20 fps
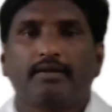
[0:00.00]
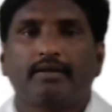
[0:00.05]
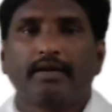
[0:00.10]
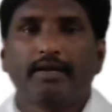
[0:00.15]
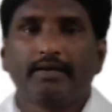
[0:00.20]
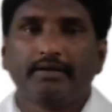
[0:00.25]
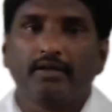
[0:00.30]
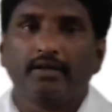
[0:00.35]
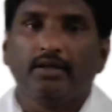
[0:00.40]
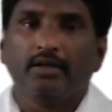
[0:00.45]

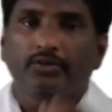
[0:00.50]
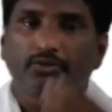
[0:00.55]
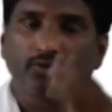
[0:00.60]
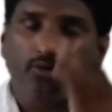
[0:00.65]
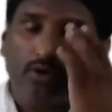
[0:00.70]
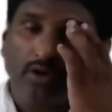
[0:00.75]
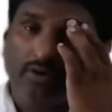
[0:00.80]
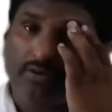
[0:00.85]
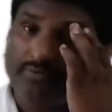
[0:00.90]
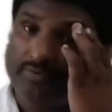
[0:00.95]
Right.
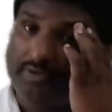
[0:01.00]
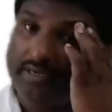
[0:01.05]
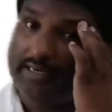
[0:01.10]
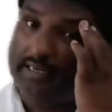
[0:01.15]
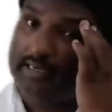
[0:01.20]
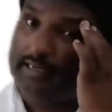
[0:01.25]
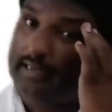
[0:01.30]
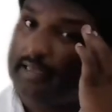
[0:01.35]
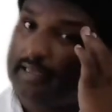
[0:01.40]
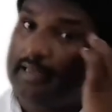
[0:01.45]
So how can
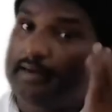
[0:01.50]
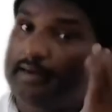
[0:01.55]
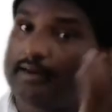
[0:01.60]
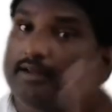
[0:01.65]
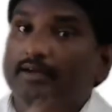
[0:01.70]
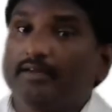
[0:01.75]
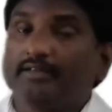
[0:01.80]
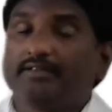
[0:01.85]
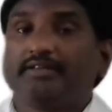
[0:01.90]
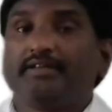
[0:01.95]
we declare
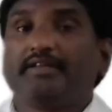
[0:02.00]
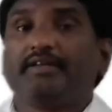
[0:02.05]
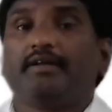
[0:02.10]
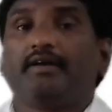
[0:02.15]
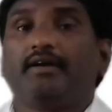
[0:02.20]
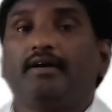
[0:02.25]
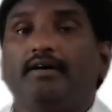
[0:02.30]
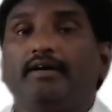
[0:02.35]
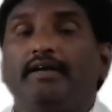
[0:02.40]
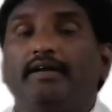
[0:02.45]

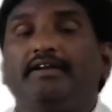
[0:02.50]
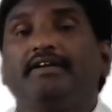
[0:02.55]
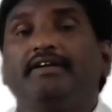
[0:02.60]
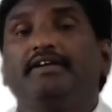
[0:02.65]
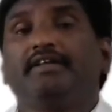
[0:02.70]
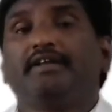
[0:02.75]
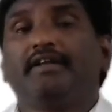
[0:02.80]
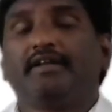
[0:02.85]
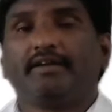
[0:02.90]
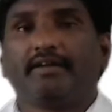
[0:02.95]

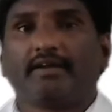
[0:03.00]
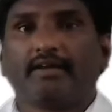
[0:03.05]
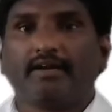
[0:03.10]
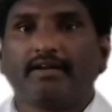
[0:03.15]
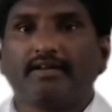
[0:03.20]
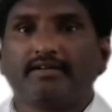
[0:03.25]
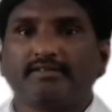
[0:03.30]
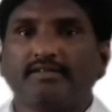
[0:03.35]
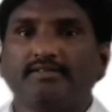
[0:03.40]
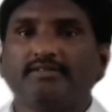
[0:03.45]
entity
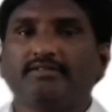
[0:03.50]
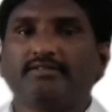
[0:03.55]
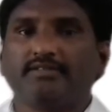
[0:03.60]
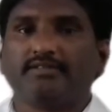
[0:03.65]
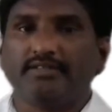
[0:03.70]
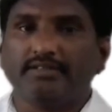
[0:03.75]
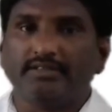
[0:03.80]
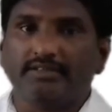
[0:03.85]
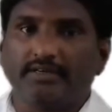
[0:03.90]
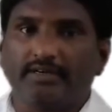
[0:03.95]
declarations
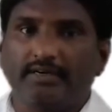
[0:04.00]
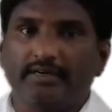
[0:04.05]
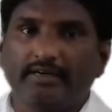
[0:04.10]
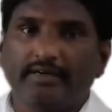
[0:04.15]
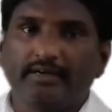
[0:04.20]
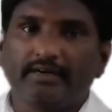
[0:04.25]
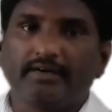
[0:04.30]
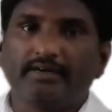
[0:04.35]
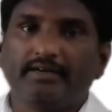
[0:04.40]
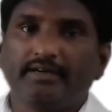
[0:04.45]
in
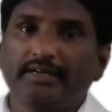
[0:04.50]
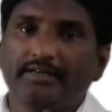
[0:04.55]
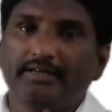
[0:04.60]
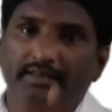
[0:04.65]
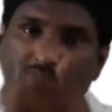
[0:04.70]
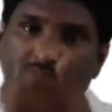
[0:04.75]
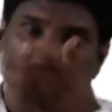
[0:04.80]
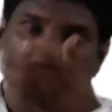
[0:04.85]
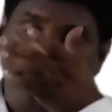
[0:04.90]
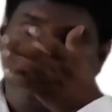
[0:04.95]

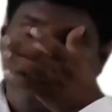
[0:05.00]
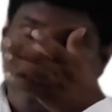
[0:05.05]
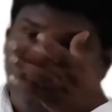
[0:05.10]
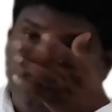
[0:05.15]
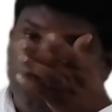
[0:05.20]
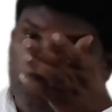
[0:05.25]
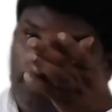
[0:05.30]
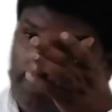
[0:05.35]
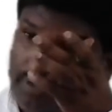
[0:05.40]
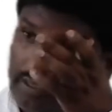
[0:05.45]
DTD?
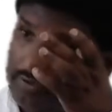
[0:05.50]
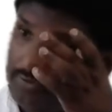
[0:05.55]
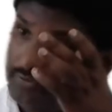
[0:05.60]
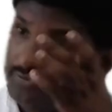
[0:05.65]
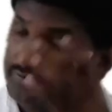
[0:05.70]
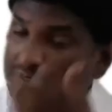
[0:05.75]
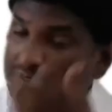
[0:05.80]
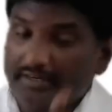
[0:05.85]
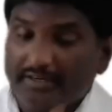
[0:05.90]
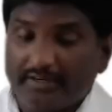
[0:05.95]
So we are
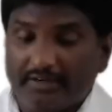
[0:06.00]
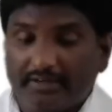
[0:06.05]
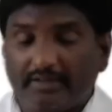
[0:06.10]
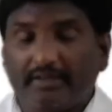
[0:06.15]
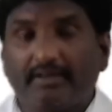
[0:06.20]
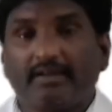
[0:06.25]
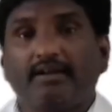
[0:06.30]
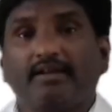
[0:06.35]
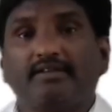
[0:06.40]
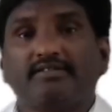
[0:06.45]
using
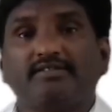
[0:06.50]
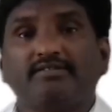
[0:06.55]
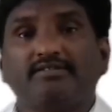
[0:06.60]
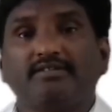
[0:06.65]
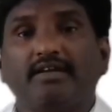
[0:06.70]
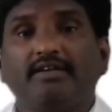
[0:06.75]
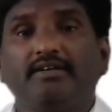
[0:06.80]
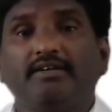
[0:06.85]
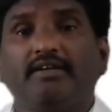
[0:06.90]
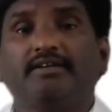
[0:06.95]
entity relations,
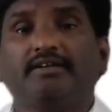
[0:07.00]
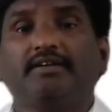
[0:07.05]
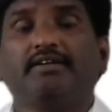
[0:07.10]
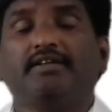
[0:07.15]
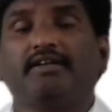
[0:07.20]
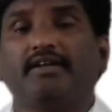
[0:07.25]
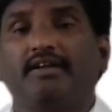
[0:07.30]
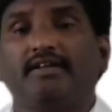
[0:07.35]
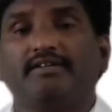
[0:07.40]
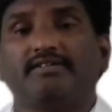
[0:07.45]
right?
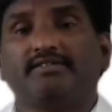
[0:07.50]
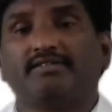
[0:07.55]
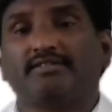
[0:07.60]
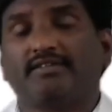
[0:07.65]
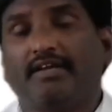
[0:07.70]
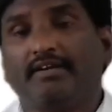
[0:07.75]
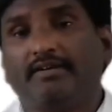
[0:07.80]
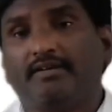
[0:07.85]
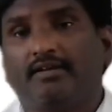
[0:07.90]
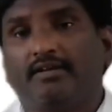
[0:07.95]
Entity relations,
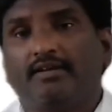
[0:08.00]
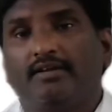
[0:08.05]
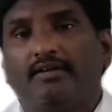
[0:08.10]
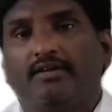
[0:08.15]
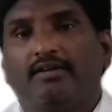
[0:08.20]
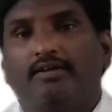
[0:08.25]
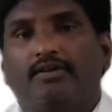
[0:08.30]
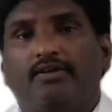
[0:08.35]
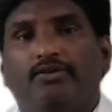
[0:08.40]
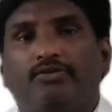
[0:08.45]
right?
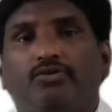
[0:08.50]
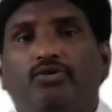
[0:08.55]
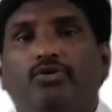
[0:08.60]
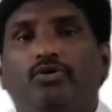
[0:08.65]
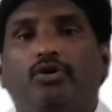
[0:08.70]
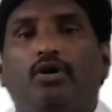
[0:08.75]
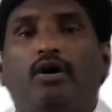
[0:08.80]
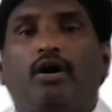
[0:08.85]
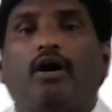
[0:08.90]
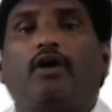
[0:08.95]

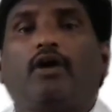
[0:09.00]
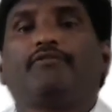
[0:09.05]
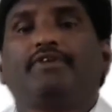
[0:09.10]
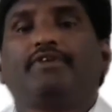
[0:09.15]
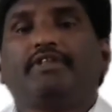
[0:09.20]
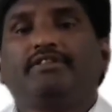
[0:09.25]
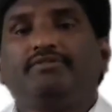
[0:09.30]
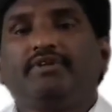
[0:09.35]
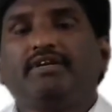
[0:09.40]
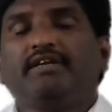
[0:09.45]
So how
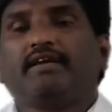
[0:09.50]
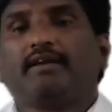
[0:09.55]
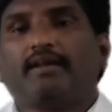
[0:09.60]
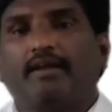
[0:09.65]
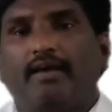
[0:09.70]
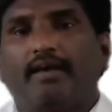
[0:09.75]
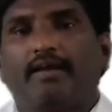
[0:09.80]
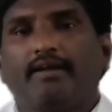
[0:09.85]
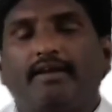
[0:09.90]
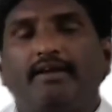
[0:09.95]
can we
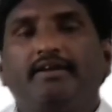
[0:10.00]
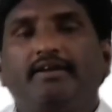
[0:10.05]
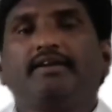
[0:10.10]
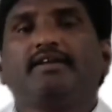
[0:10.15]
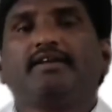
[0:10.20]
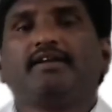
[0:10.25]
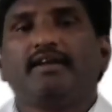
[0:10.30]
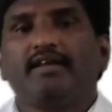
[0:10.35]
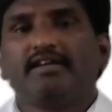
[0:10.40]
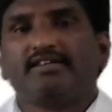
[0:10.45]
declare
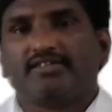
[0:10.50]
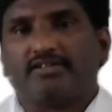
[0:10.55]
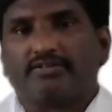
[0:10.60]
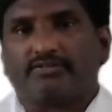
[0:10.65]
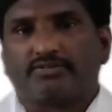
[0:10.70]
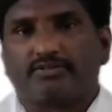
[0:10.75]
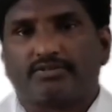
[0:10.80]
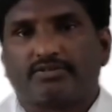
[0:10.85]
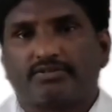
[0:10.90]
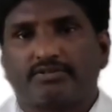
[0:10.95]
entity
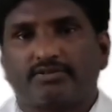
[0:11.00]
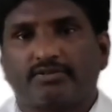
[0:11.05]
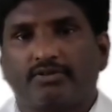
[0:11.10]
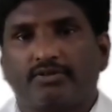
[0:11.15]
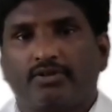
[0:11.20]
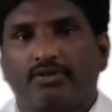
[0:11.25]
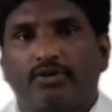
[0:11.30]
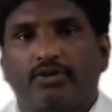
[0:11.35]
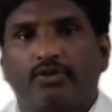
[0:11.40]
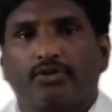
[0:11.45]
relations?
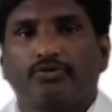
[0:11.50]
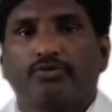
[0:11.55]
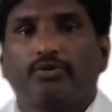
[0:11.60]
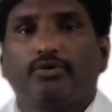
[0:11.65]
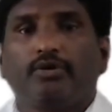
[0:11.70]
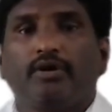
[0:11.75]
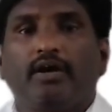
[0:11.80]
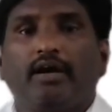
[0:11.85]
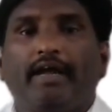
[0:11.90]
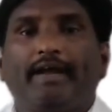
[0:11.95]

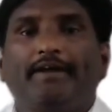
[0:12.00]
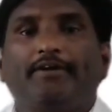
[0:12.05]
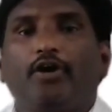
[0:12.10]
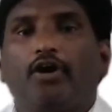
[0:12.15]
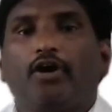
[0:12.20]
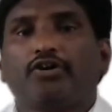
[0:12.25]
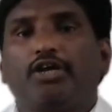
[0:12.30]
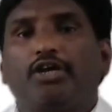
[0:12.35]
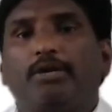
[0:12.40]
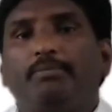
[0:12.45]
So a
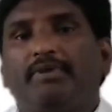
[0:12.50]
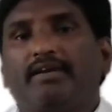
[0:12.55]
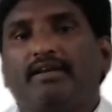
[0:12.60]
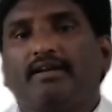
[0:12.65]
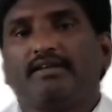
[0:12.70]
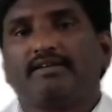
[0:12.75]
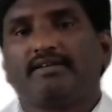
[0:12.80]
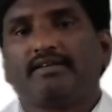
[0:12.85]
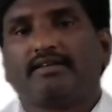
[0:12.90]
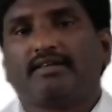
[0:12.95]
doc type
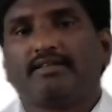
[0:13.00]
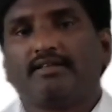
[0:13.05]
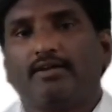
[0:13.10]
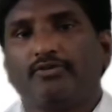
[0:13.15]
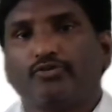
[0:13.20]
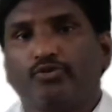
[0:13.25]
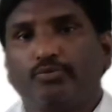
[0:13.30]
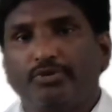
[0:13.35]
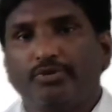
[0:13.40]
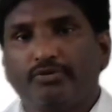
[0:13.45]
declaration can
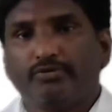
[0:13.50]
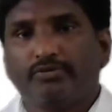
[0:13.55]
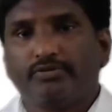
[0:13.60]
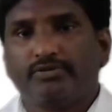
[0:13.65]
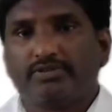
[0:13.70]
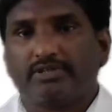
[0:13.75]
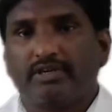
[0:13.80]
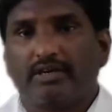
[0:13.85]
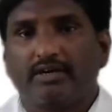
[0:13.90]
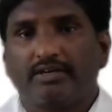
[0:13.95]
also be
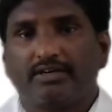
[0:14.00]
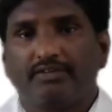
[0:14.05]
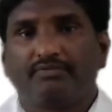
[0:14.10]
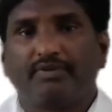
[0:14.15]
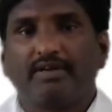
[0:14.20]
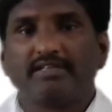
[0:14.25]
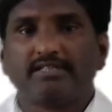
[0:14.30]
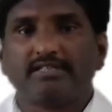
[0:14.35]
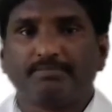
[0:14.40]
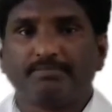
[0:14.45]
used to
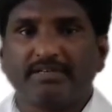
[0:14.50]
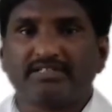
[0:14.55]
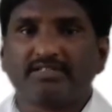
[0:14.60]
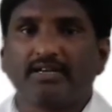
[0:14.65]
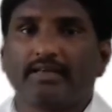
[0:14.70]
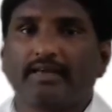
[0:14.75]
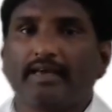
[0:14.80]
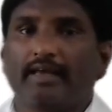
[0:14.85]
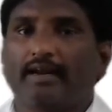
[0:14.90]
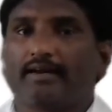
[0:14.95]
define
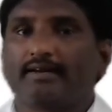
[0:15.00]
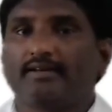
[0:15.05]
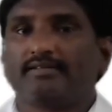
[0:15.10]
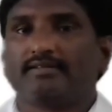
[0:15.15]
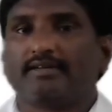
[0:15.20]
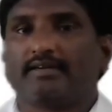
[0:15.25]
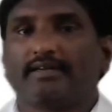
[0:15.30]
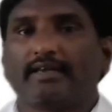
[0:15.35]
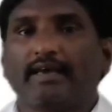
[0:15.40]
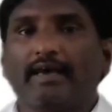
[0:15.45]
special
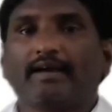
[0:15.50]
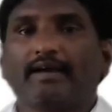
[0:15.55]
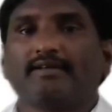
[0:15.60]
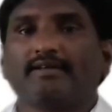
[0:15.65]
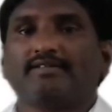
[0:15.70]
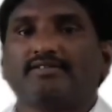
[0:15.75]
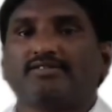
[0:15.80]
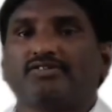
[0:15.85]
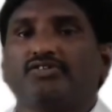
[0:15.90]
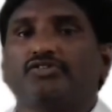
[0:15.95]
characters and
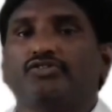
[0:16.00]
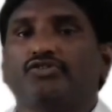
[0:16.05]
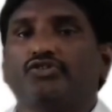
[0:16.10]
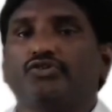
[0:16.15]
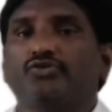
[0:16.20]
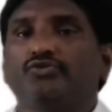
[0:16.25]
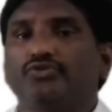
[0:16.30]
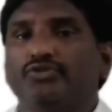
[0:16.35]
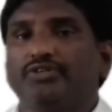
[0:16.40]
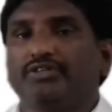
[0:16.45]
character strings
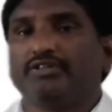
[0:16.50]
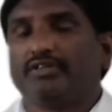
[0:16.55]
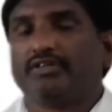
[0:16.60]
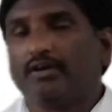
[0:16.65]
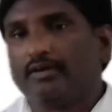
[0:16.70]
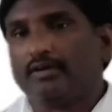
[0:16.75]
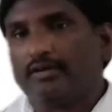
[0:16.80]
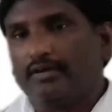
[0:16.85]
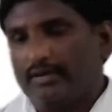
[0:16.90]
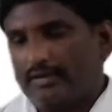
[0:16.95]
used in the
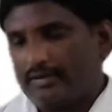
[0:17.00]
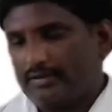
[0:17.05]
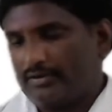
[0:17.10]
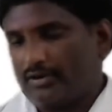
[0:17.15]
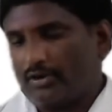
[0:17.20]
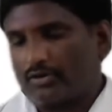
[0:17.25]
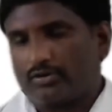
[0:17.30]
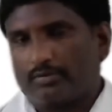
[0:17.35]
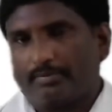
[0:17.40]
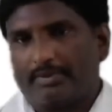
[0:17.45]

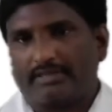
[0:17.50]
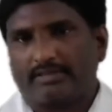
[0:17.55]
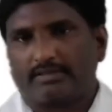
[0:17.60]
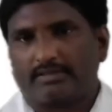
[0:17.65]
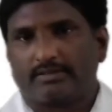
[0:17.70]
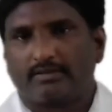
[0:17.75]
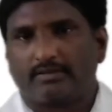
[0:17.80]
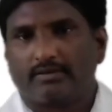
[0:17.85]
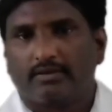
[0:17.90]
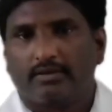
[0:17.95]
document.
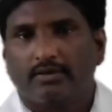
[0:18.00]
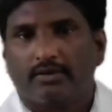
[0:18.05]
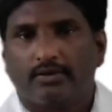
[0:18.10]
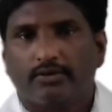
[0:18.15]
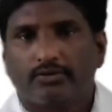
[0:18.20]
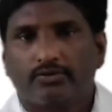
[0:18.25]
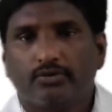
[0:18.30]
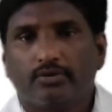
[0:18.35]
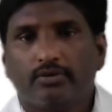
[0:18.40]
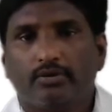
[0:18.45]

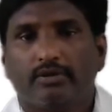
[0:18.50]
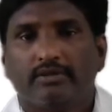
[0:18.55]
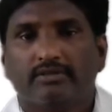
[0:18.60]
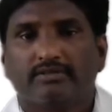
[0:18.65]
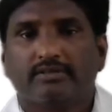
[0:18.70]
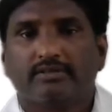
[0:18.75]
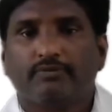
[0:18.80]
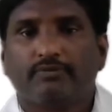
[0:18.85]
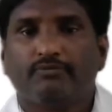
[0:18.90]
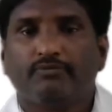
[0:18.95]
So
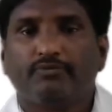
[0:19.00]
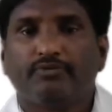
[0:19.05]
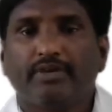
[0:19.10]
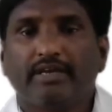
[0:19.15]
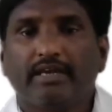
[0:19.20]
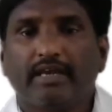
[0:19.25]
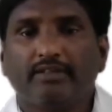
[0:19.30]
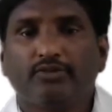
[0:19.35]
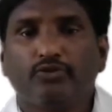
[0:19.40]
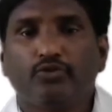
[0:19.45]

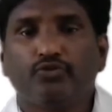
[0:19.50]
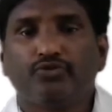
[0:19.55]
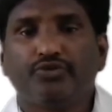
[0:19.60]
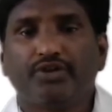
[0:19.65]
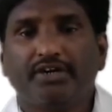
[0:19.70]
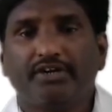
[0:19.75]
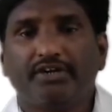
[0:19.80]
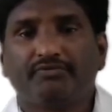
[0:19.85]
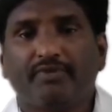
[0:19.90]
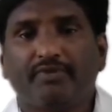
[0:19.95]
we can use
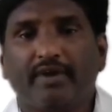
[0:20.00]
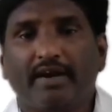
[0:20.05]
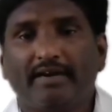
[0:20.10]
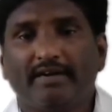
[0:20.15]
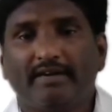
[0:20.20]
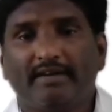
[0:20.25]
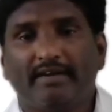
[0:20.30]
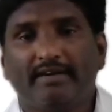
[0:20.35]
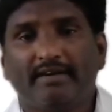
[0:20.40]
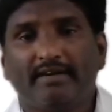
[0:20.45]
and
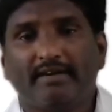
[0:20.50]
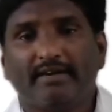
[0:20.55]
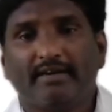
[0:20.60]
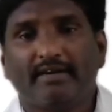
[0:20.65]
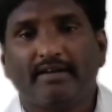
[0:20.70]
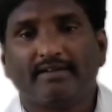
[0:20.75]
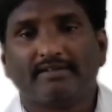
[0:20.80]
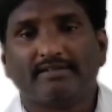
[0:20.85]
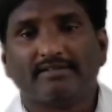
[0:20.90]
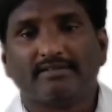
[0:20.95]
define entity
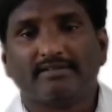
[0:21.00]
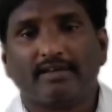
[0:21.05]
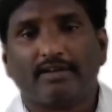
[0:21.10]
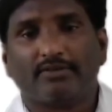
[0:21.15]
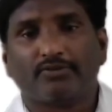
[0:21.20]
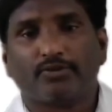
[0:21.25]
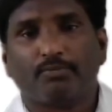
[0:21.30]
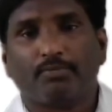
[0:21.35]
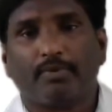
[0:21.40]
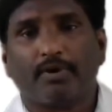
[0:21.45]
relations
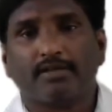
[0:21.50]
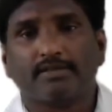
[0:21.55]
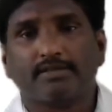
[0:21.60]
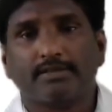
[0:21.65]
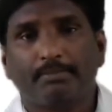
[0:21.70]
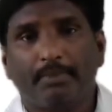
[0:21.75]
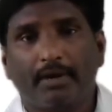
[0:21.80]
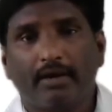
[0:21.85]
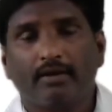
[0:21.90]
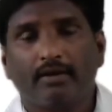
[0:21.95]
also
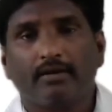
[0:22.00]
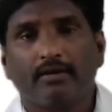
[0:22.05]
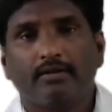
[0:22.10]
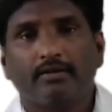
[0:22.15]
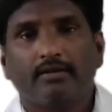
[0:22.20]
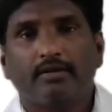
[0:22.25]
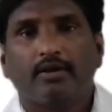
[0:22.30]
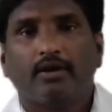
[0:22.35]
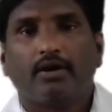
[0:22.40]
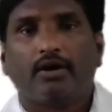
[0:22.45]
possible.
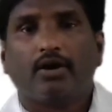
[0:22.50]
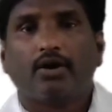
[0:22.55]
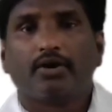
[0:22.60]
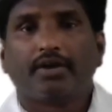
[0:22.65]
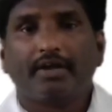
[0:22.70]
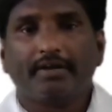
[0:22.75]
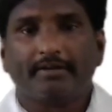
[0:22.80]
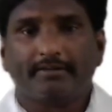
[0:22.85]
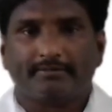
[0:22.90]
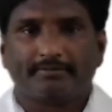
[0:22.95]

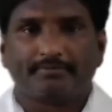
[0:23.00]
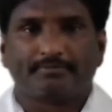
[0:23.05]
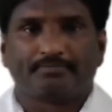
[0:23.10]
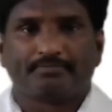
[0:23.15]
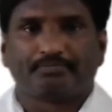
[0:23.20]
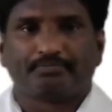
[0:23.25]
Okay.